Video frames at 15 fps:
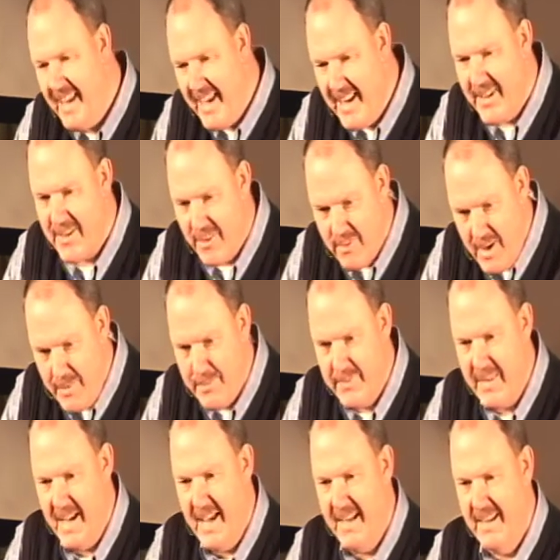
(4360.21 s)
interrupt
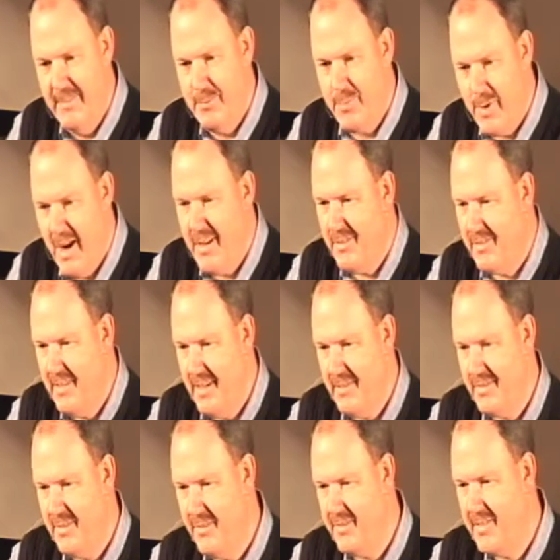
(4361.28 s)
that
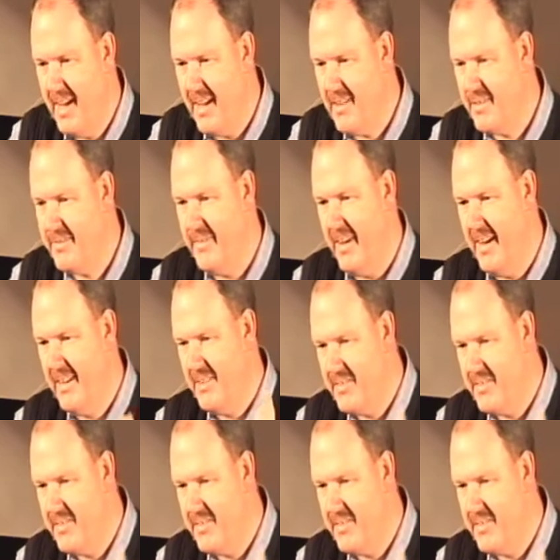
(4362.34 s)
process of satisfying,